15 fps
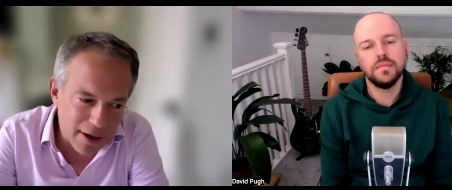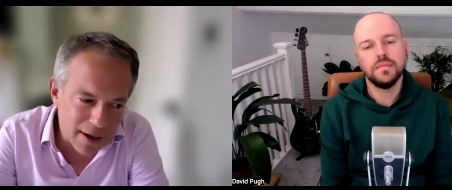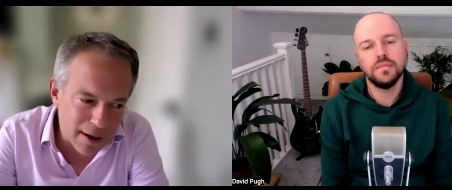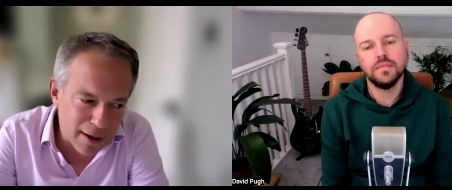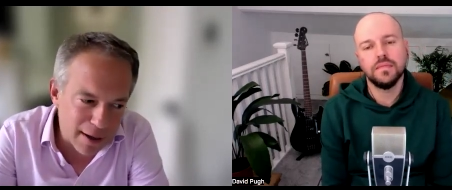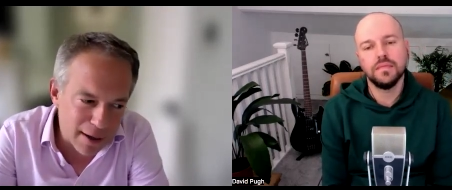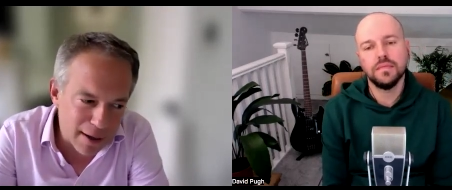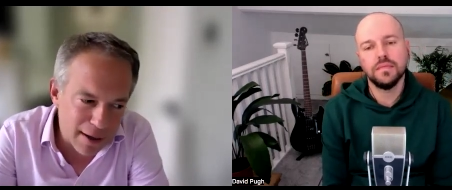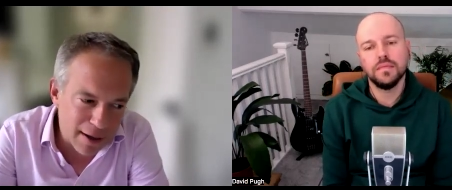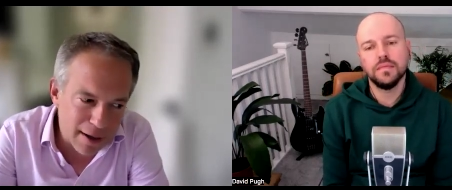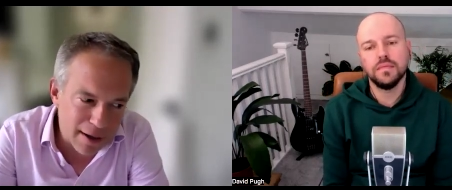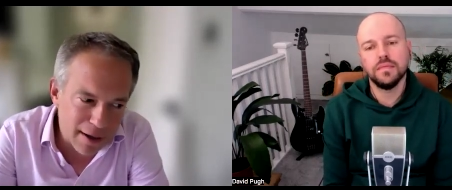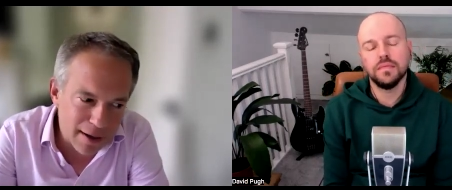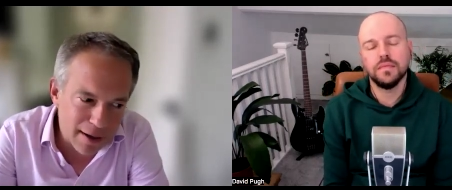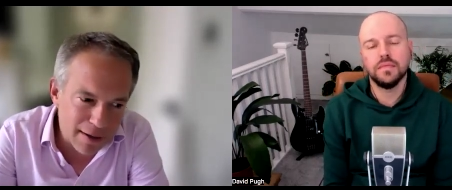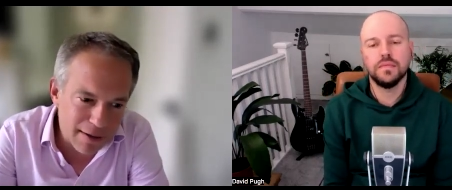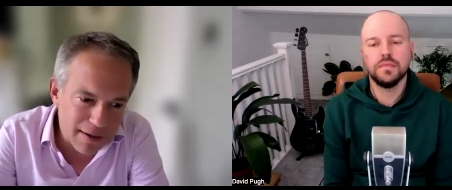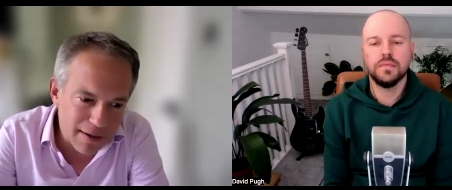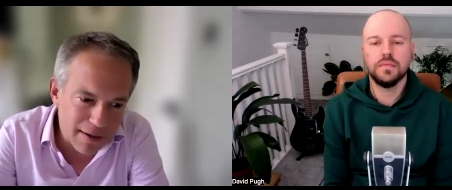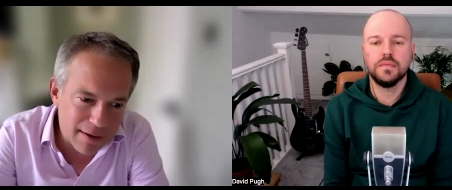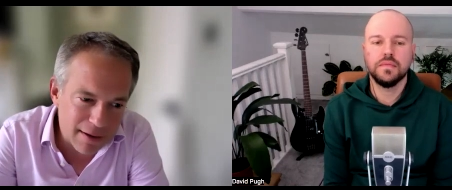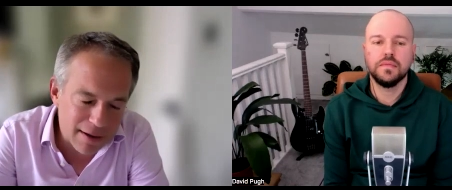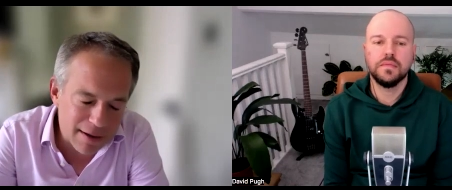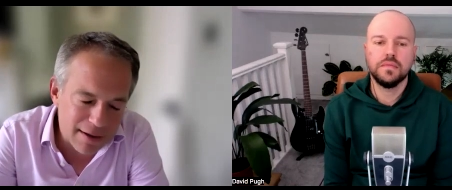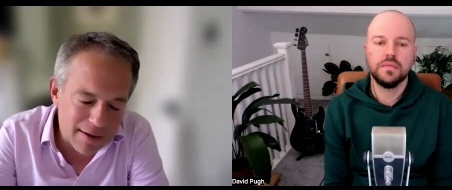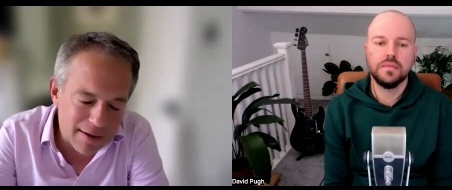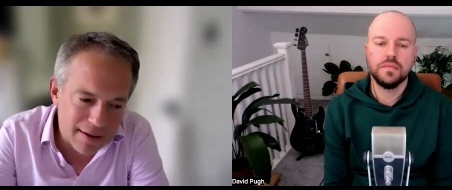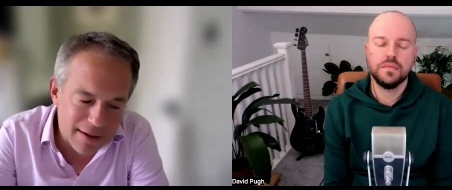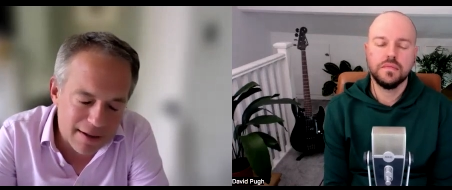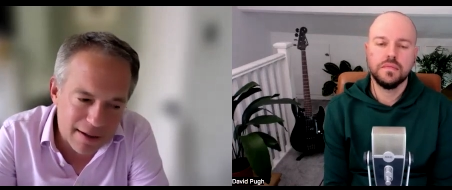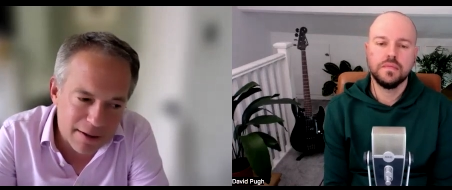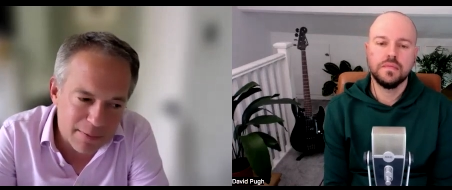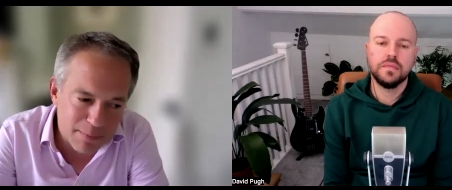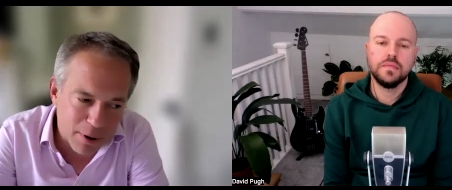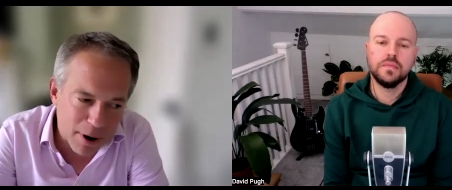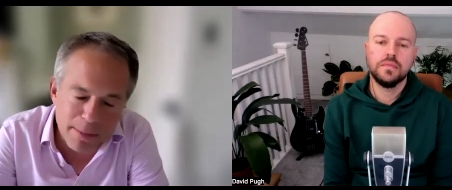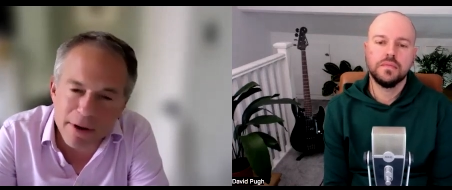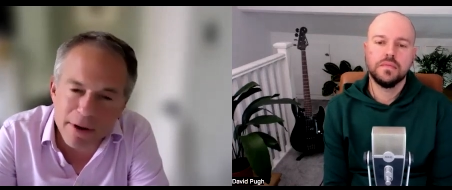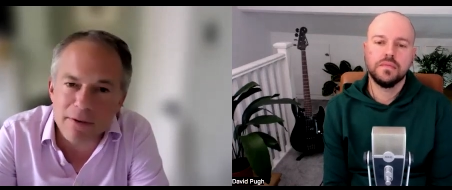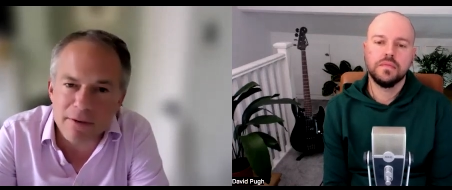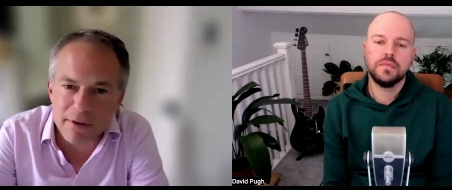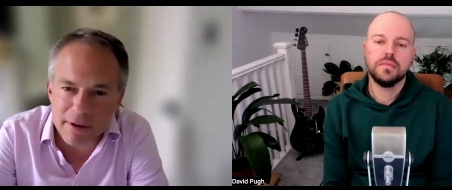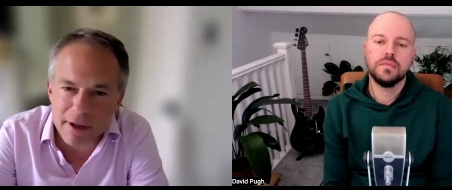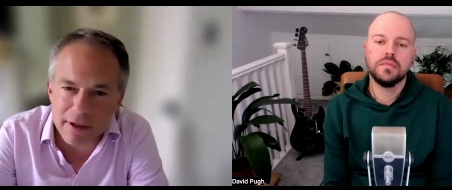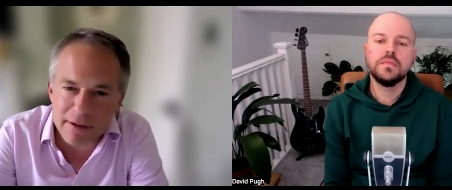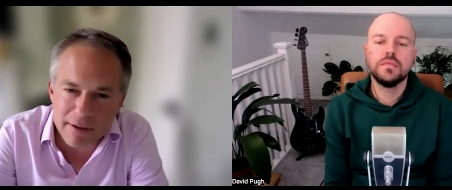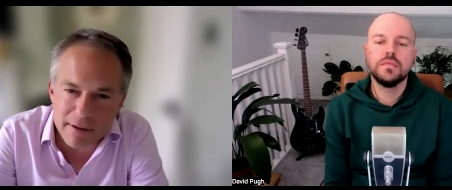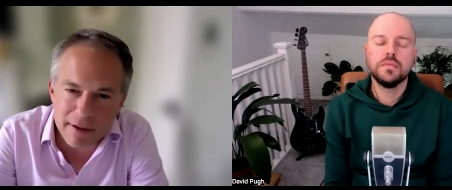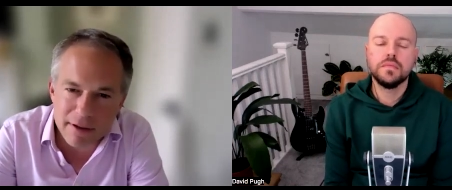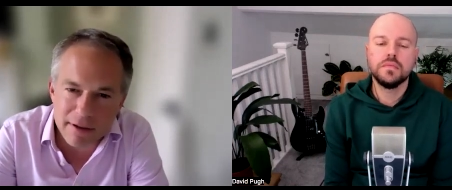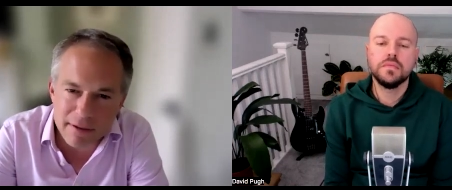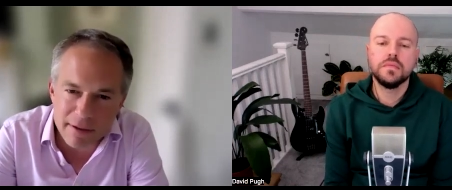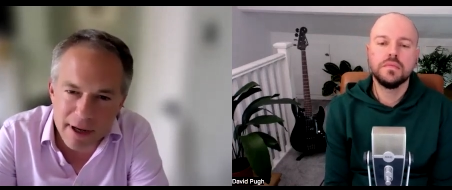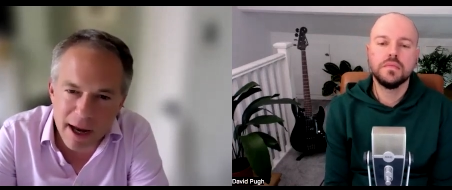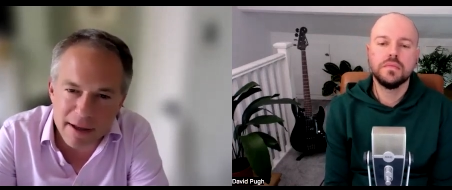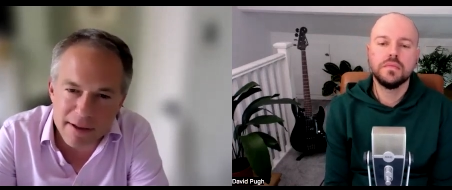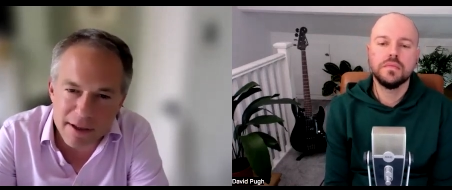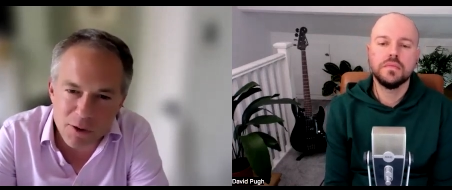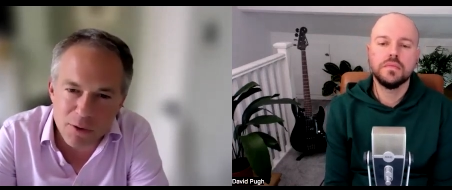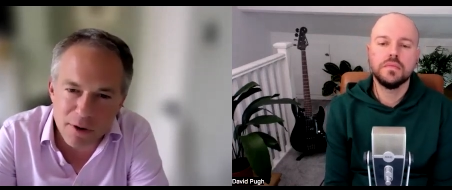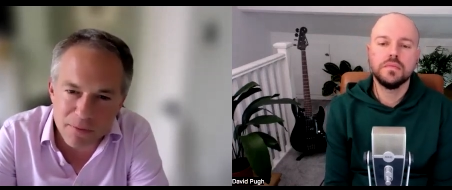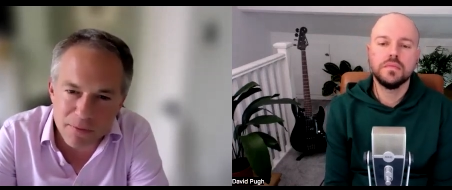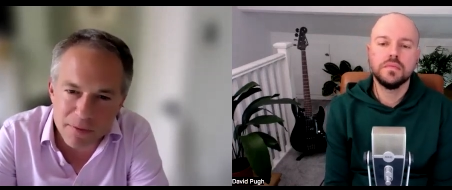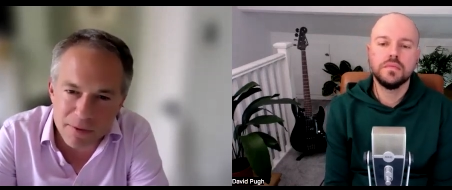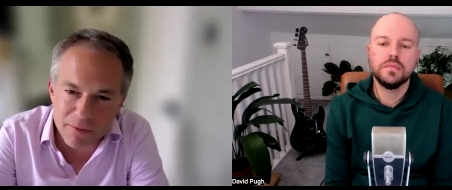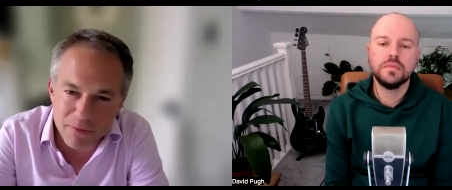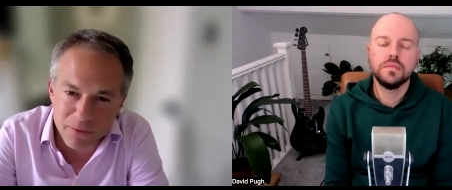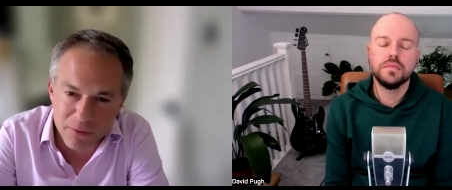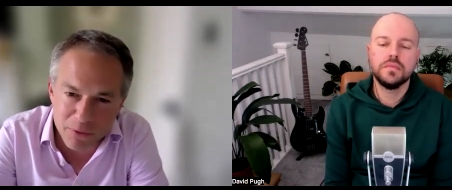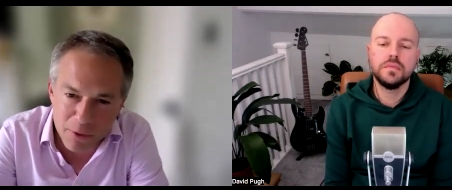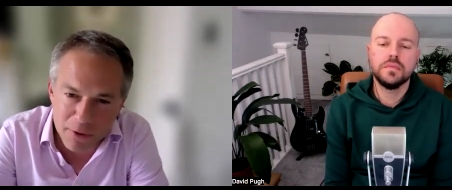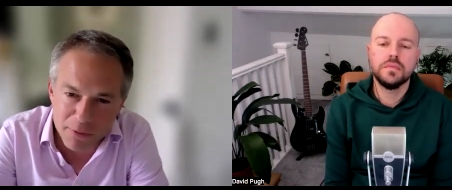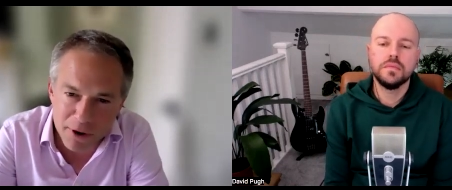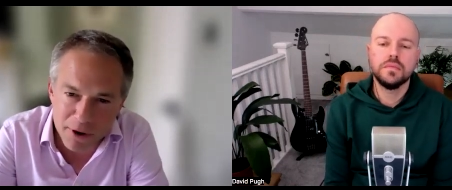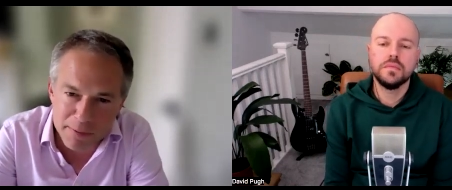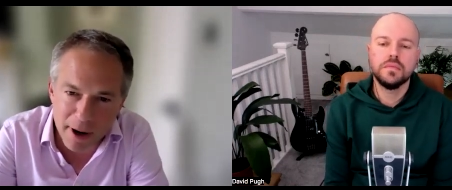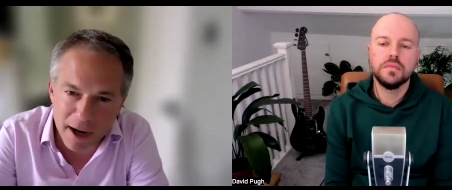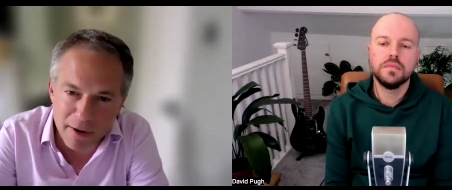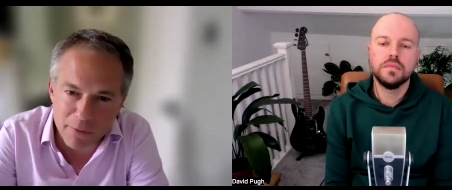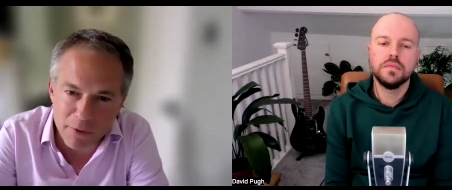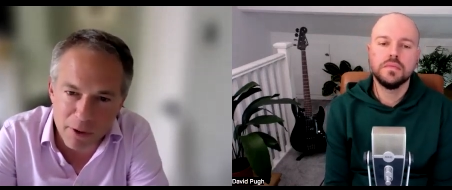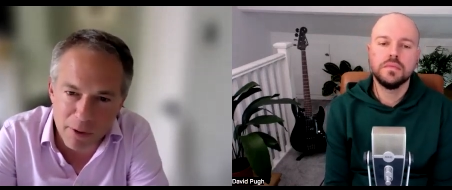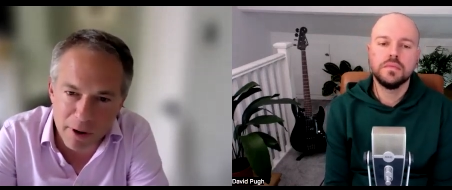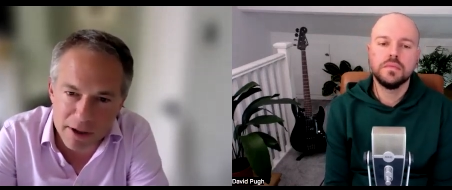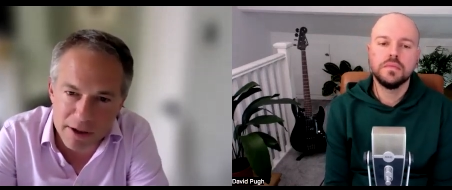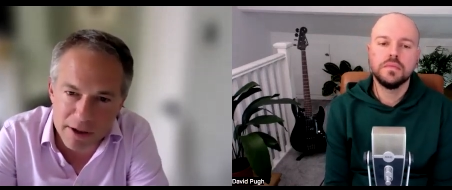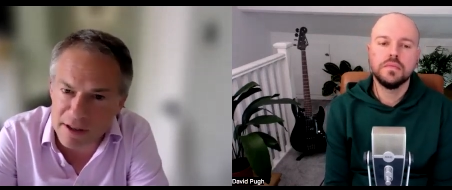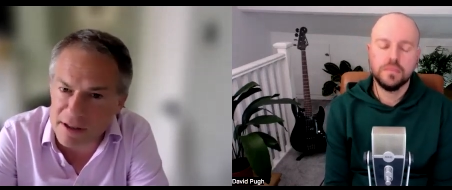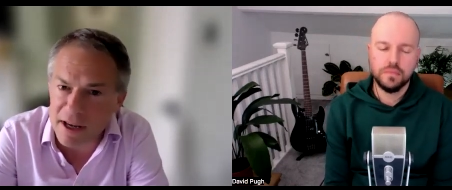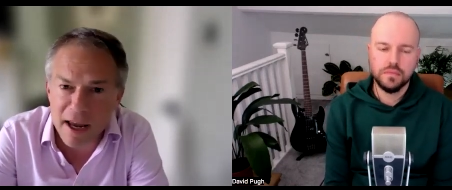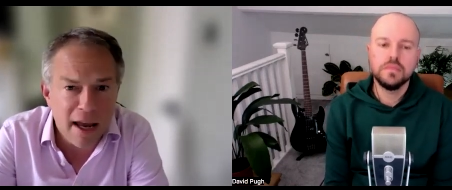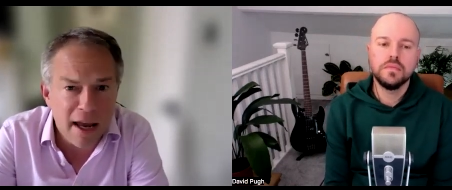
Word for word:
Speaker 1: it's, it's probably the the answer to your to the first part of your question is